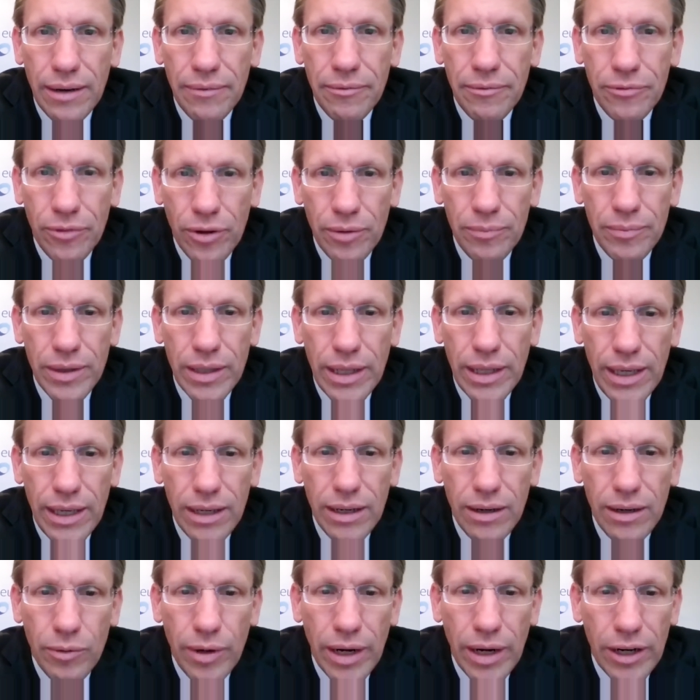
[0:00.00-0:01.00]
from the
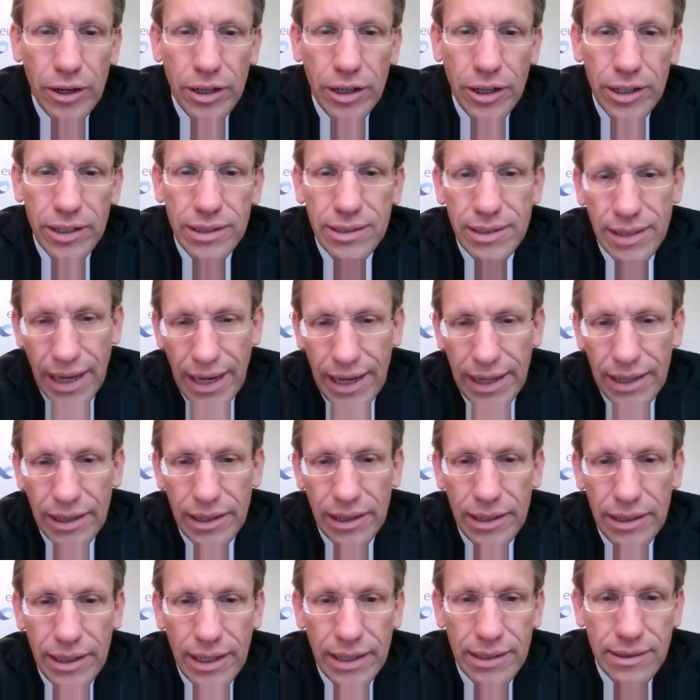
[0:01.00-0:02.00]
Wirecard scandal,
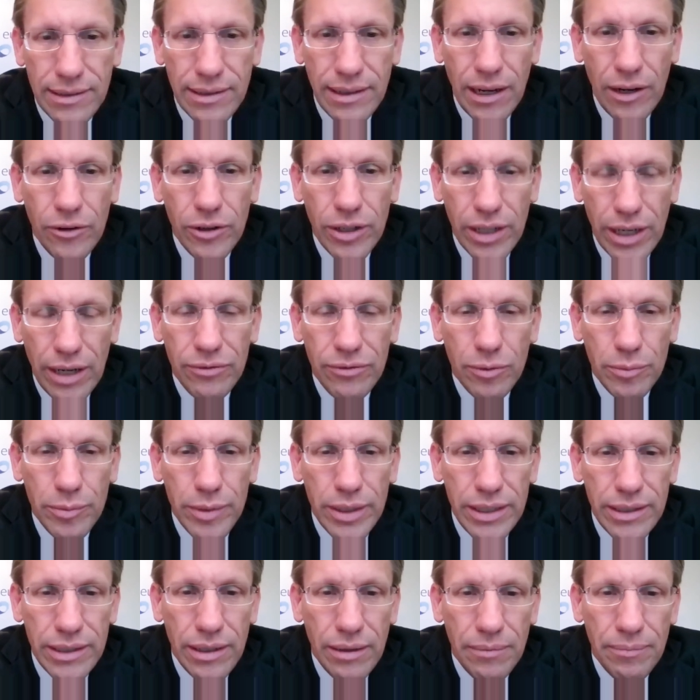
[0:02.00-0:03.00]
and that's now
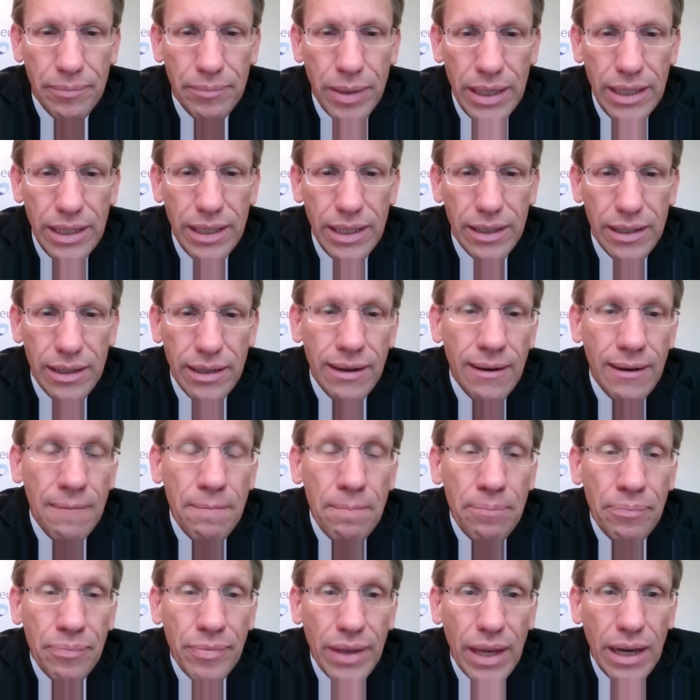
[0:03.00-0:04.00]
government opinion,
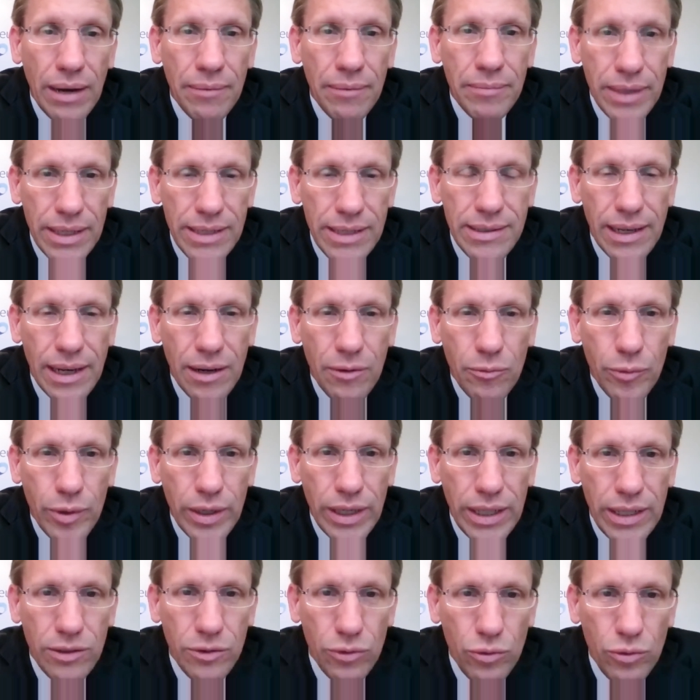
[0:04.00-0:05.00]
um, is that
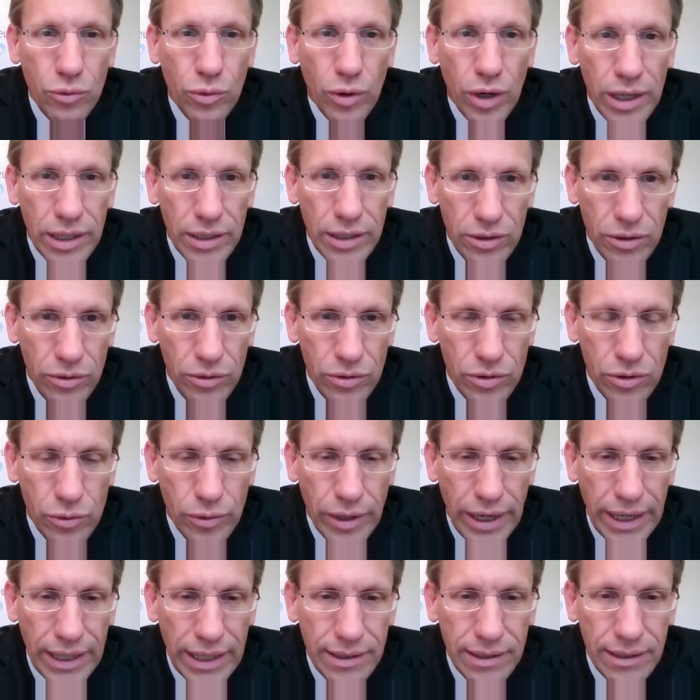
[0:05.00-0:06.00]
we do want to
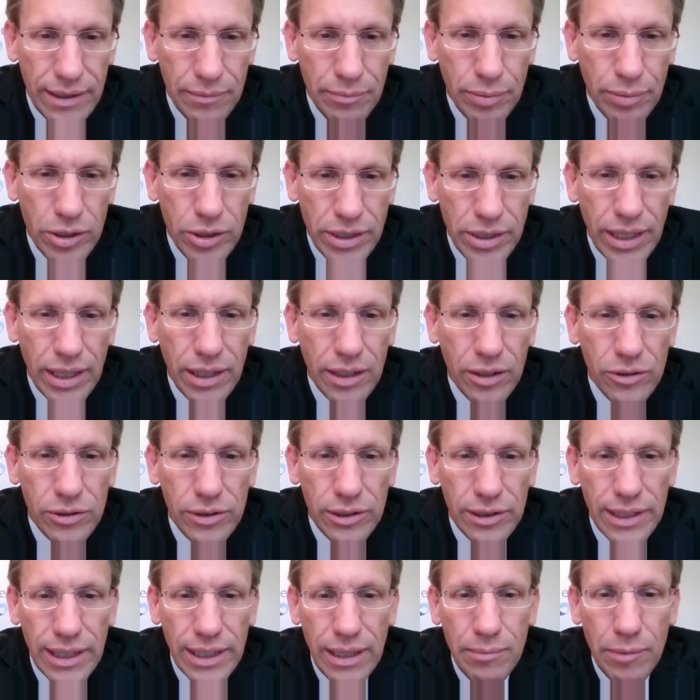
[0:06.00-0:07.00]
strengthen
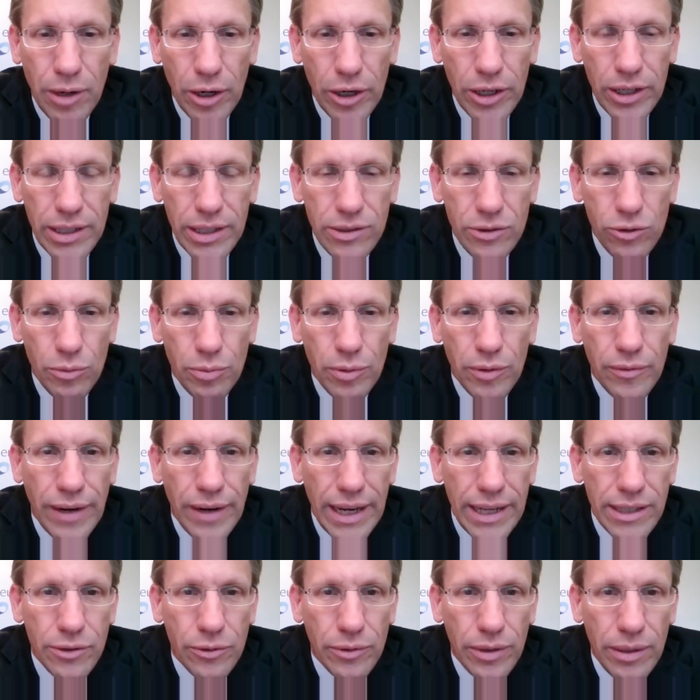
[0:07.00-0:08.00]
particularly market
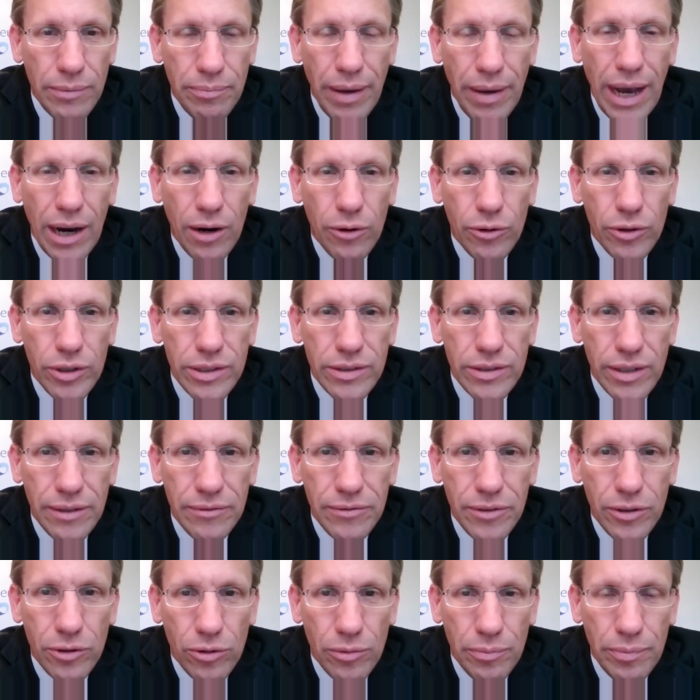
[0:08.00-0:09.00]
supervisory powers of
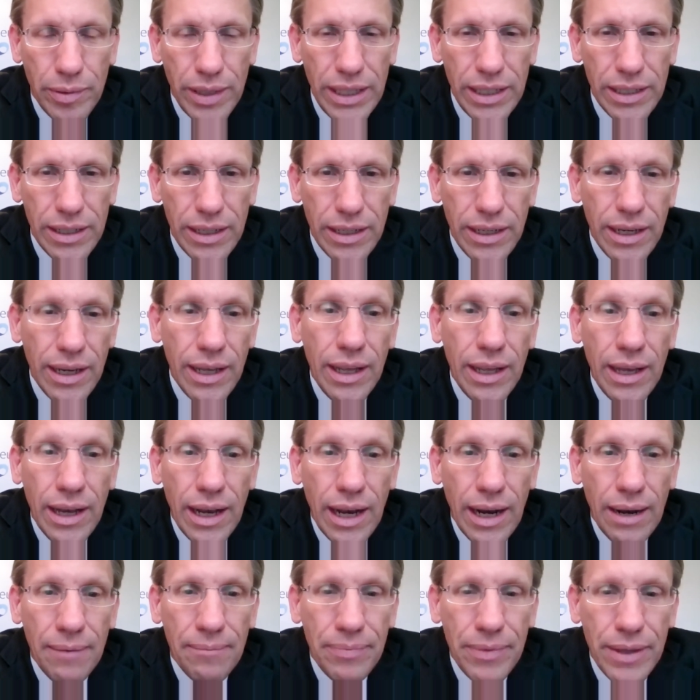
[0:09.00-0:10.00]
European
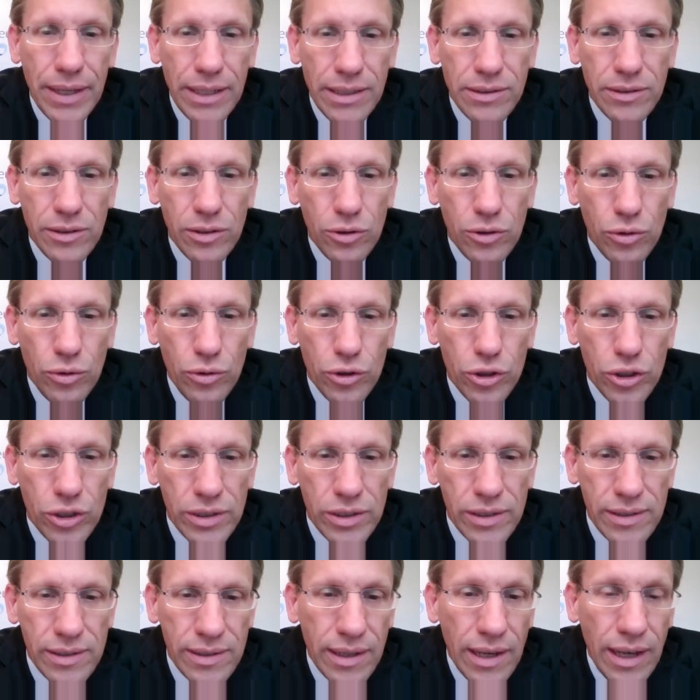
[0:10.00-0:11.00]
um,
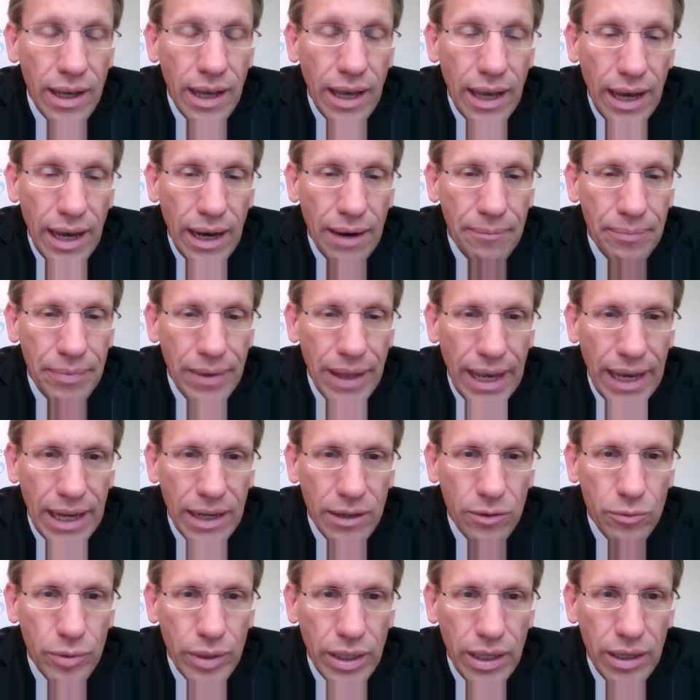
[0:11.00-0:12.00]
institutions. Um,
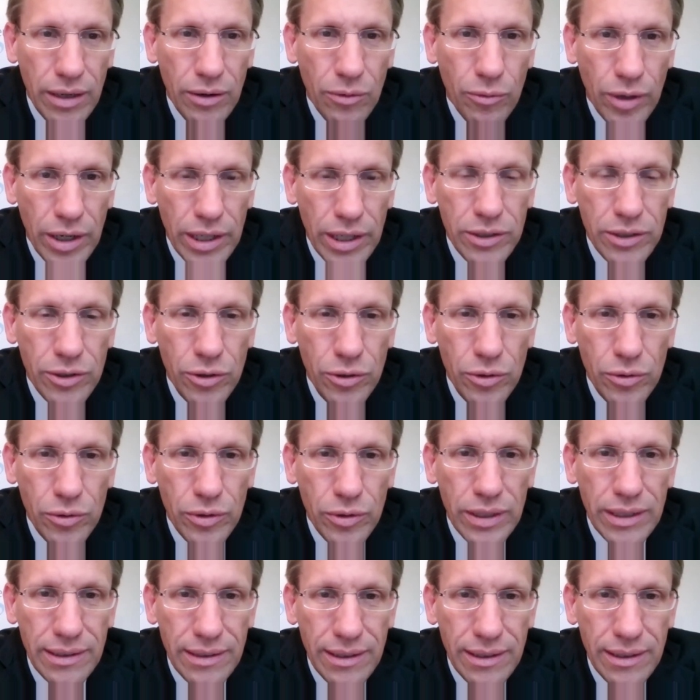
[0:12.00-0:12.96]
and we want to